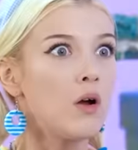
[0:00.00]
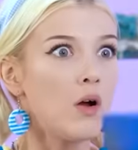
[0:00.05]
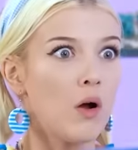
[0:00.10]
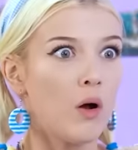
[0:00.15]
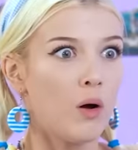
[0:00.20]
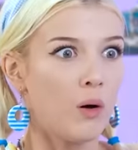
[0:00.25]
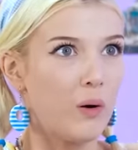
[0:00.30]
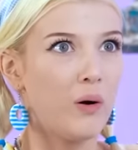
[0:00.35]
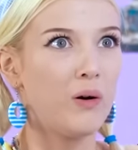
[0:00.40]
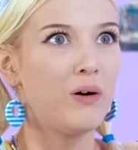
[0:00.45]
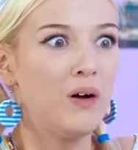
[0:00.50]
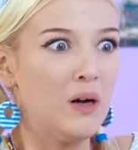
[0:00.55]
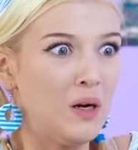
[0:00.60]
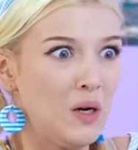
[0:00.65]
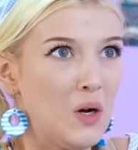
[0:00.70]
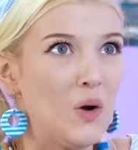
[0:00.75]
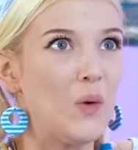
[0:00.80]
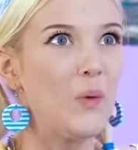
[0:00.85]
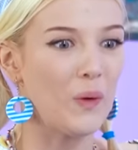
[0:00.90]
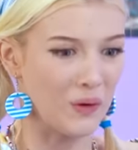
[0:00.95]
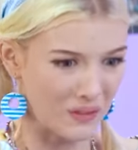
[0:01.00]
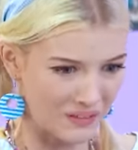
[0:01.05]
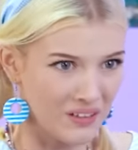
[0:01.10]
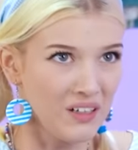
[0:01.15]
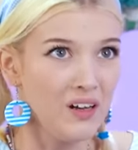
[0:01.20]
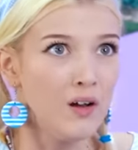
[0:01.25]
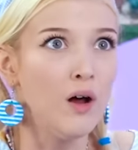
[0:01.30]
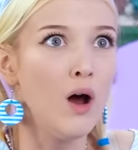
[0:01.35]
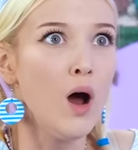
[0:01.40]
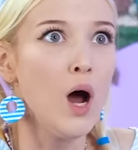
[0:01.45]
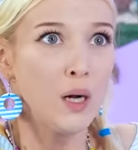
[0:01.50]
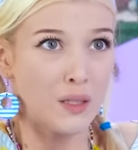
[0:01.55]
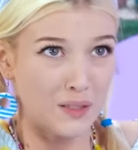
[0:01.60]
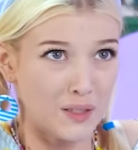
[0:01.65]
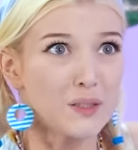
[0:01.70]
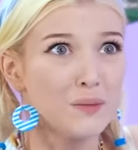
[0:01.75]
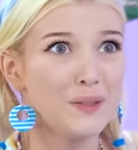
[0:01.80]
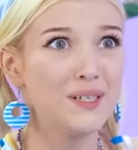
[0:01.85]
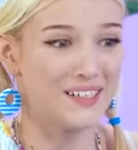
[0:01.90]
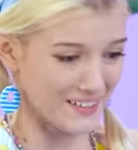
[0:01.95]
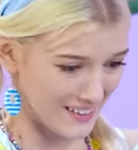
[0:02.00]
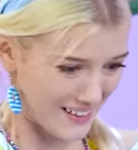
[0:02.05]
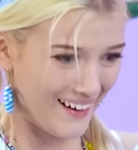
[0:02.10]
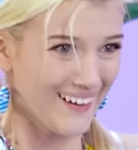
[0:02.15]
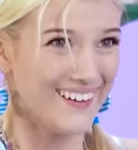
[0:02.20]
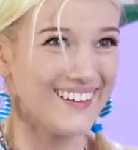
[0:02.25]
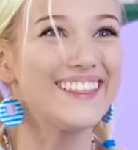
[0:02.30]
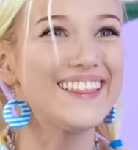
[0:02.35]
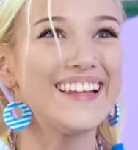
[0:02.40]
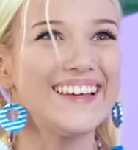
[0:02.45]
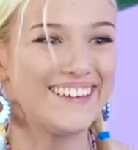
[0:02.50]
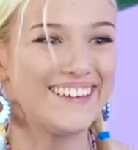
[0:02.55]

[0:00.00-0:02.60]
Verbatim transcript: sweet! For you! What?